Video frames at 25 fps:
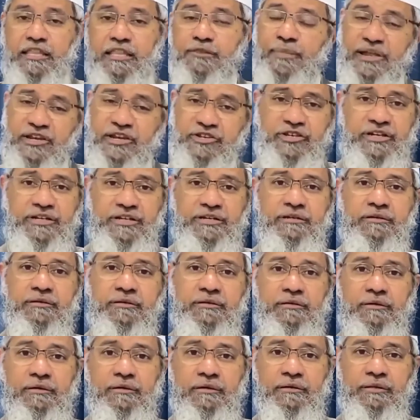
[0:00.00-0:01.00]
It's
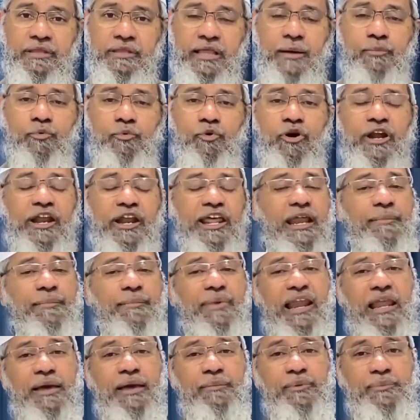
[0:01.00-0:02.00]
mentioned, Abu
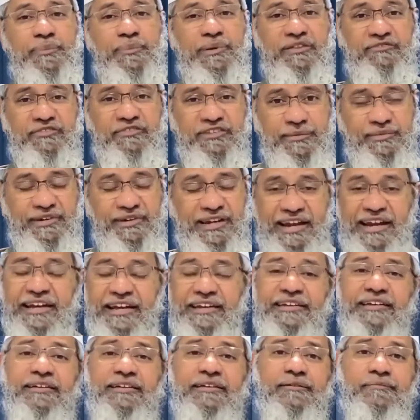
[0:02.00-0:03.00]
Huraira, may Allah be pleased with him,
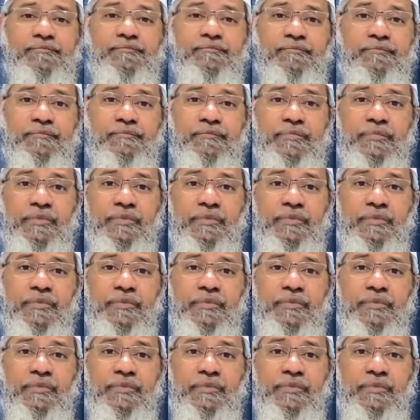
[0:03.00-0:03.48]
narrated